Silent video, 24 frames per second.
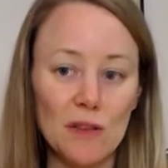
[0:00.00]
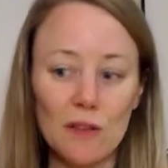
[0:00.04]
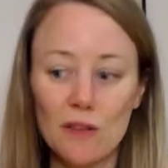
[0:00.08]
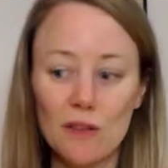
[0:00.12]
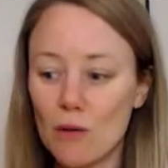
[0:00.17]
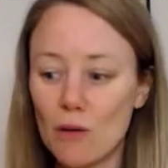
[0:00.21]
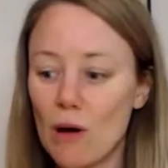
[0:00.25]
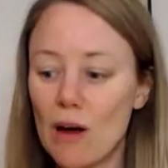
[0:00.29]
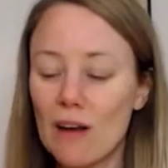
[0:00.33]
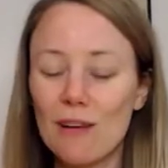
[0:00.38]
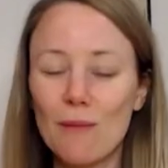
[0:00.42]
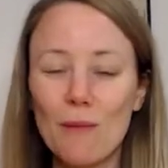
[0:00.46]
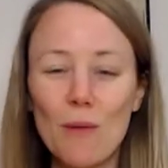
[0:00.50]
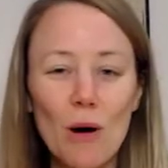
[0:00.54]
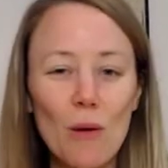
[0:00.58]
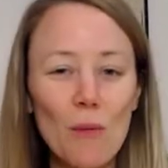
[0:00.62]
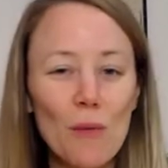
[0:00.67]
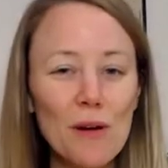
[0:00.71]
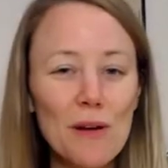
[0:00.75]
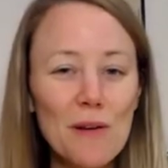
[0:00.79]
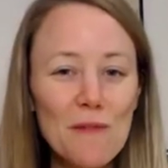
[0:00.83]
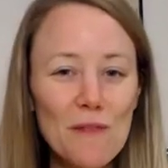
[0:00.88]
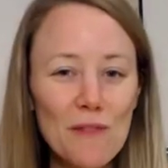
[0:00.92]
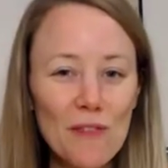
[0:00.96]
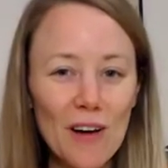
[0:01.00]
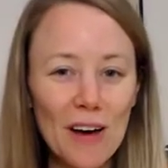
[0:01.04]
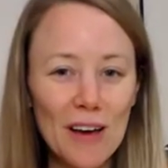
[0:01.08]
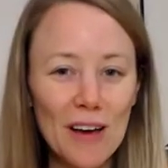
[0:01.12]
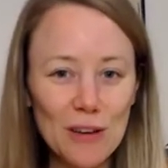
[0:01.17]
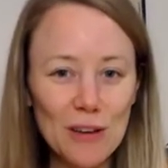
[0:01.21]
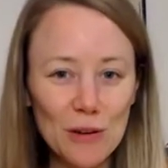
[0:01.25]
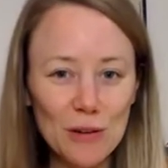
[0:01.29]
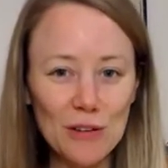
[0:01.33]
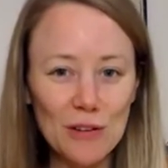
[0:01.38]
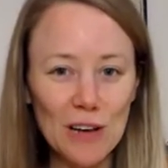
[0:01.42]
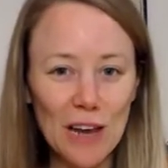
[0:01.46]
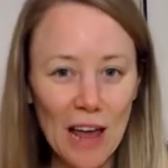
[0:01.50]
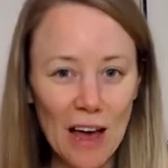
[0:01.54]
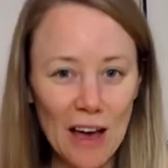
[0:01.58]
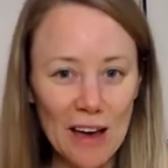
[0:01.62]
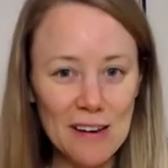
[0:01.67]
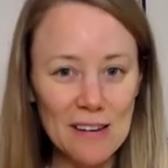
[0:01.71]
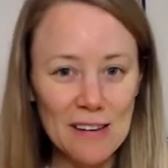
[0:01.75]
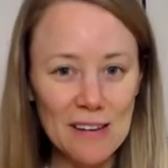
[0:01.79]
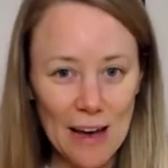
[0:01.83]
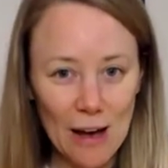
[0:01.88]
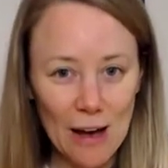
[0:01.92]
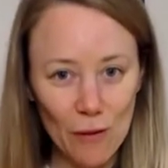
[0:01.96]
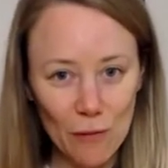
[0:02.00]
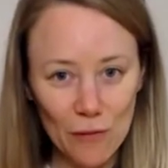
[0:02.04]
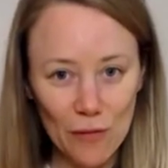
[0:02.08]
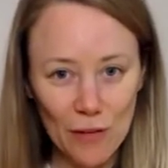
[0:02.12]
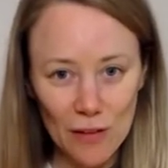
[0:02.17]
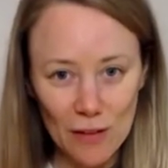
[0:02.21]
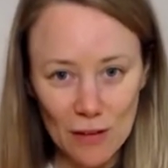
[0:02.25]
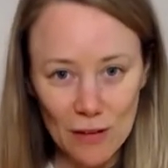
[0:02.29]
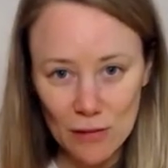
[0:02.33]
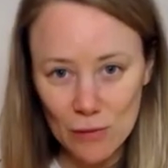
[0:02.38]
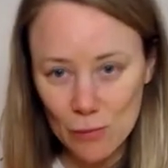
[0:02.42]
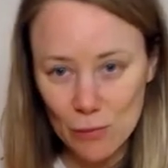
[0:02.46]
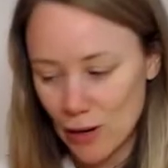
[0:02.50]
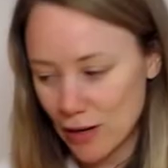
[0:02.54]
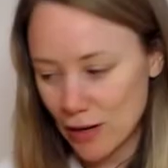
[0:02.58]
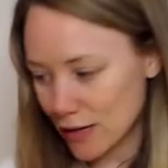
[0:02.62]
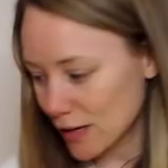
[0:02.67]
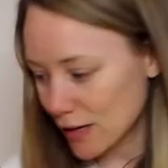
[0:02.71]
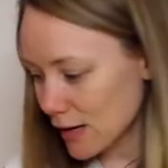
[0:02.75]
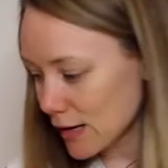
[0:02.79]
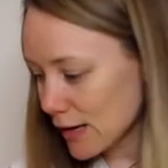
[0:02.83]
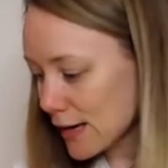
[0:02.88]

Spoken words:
So I want to invite you to lie down for this one.